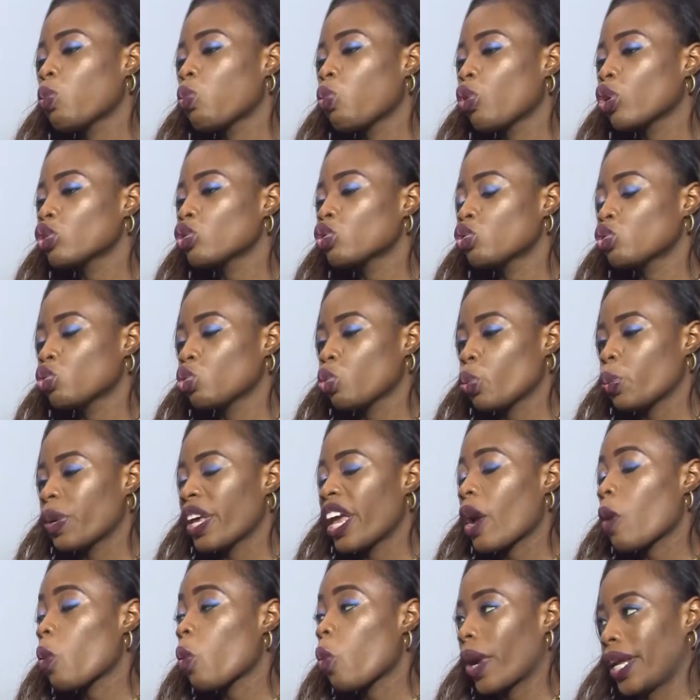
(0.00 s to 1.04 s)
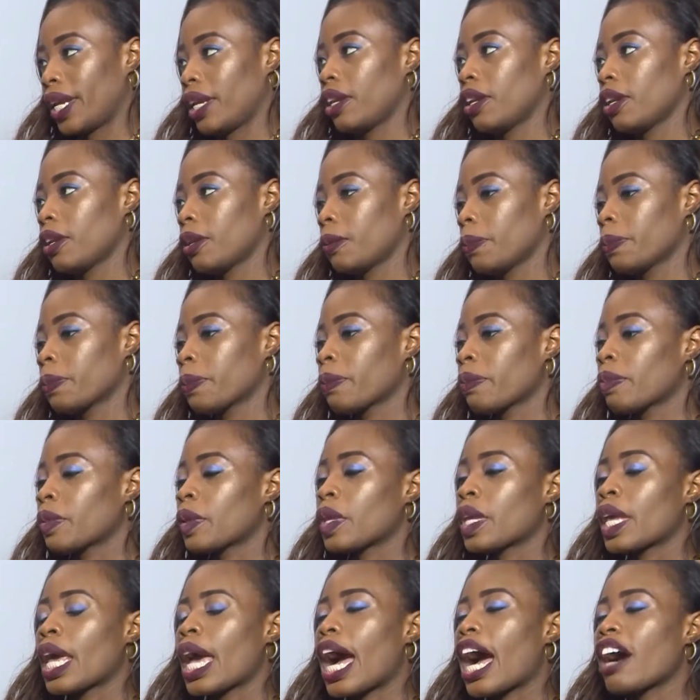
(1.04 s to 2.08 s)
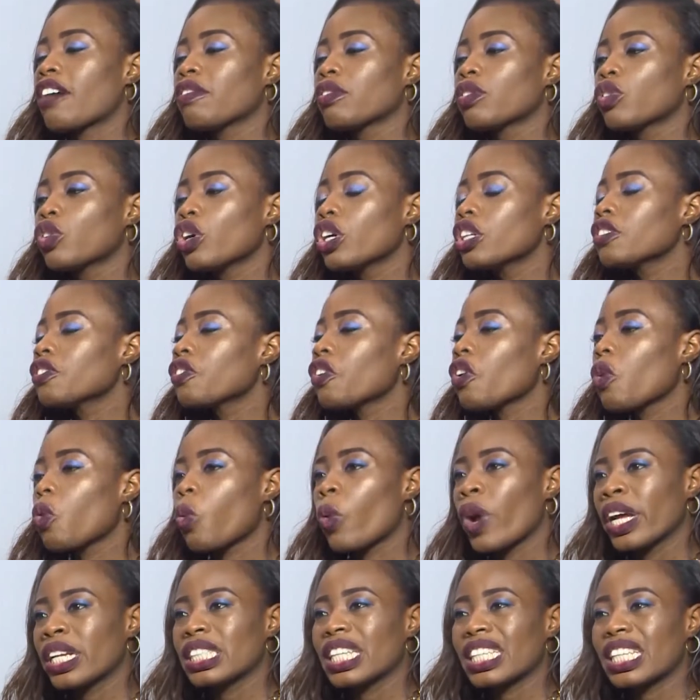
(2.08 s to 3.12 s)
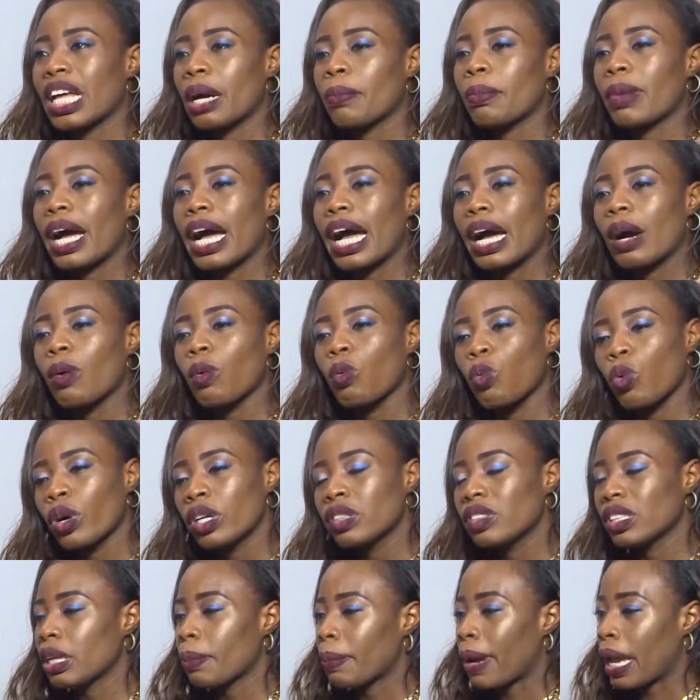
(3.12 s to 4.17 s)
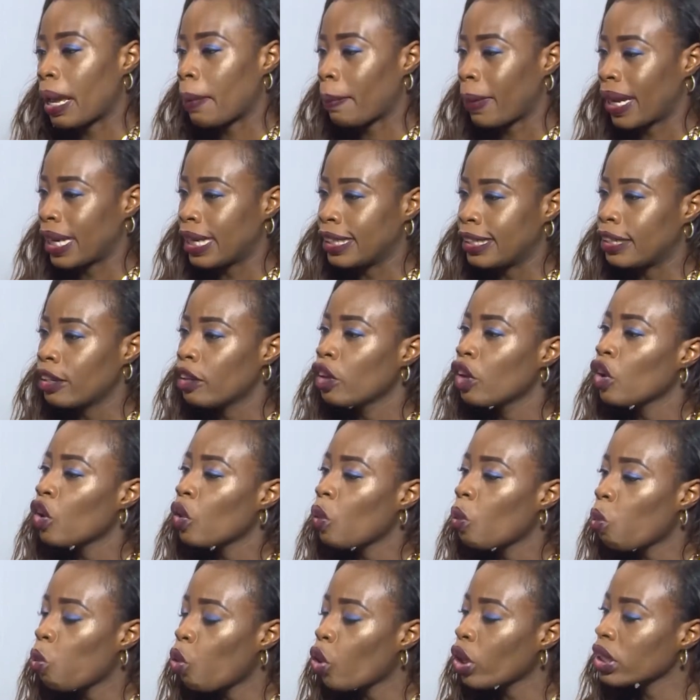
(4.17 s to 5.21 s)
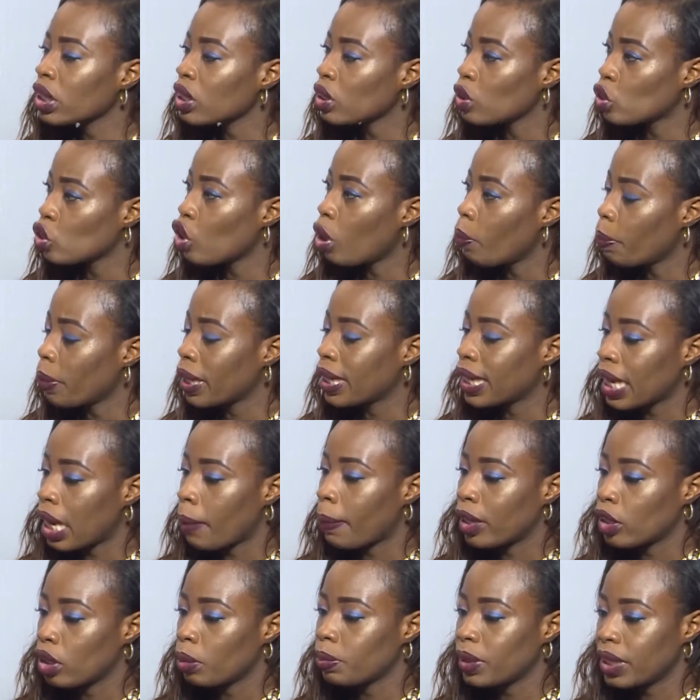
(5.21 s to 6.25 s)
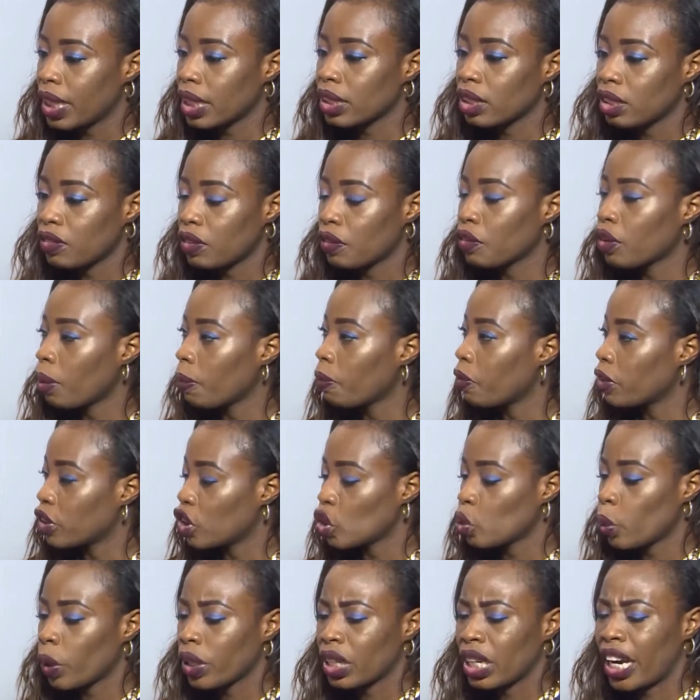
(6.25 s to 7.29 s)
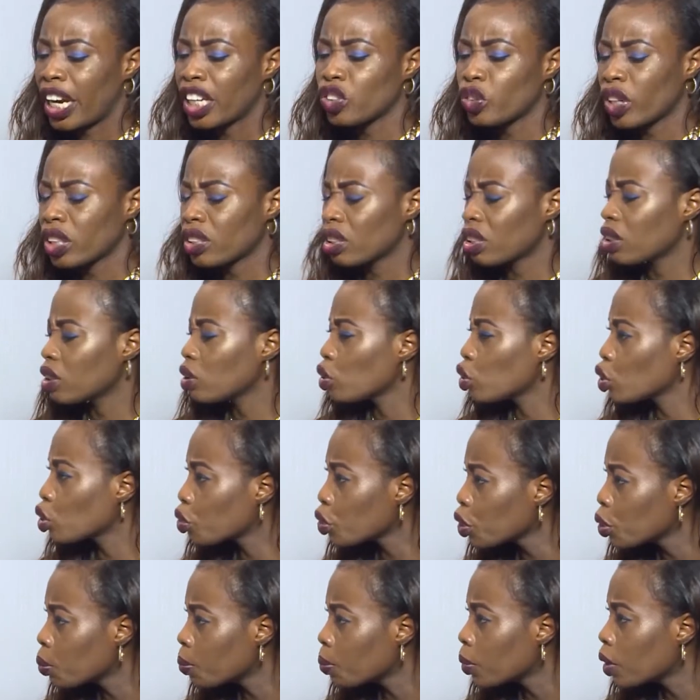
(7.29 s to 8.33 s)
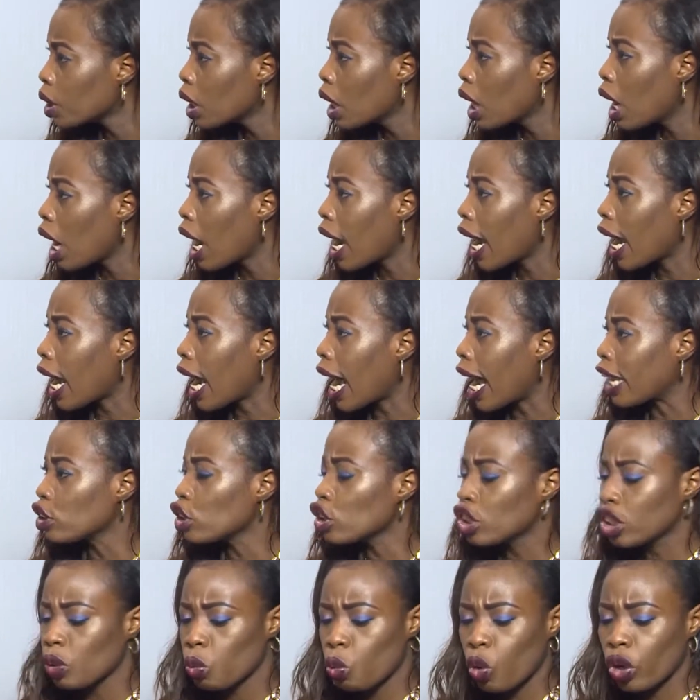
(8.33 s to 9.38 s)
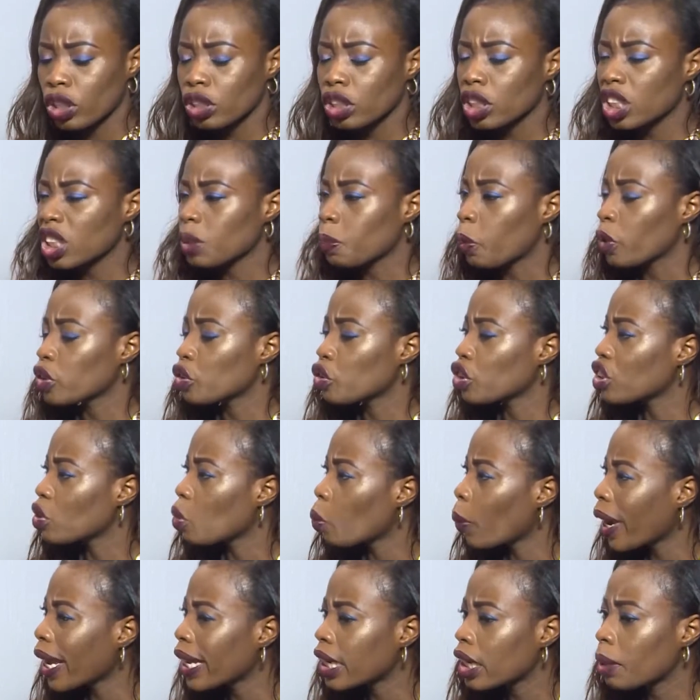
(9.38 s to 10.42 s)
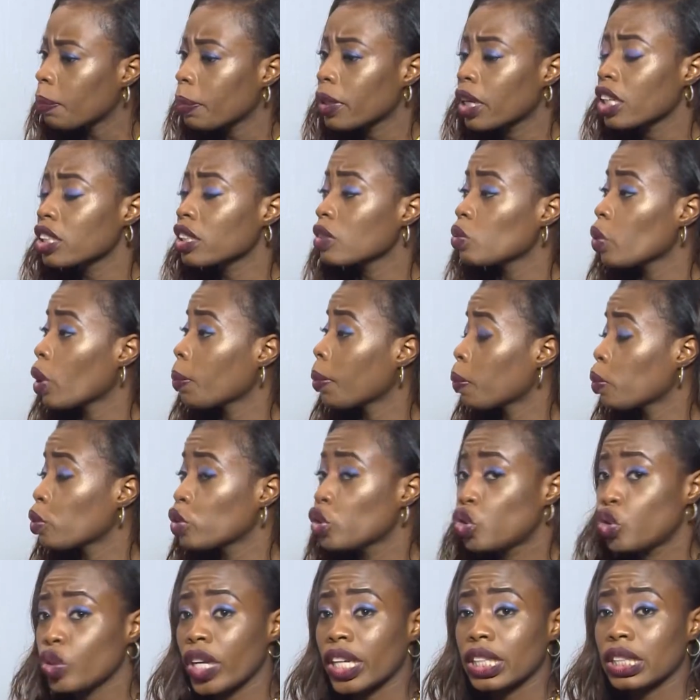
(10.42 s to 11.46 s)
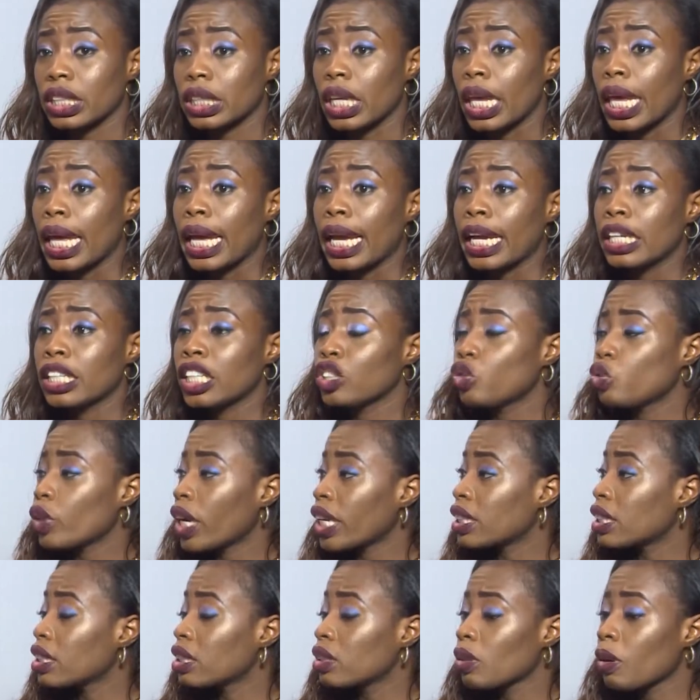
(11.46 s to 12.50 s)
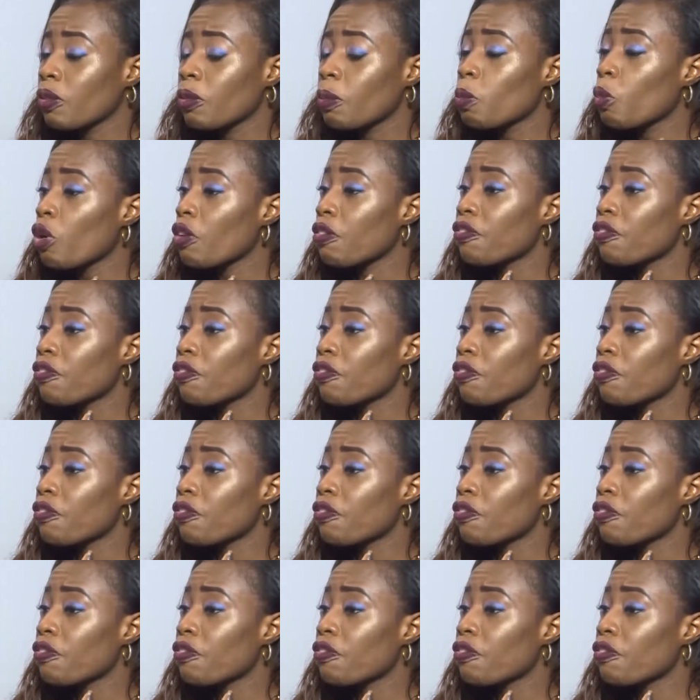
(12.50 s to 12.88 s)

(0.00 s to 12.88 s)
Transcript: what to wear when. I've gone for a wedding and I'm wondering in my mind, what is your main aim and objective of coming for this wedding? Are you trying to steal the groom? Are you the one sponsoring the wedding? Because of the way people dress, you dress more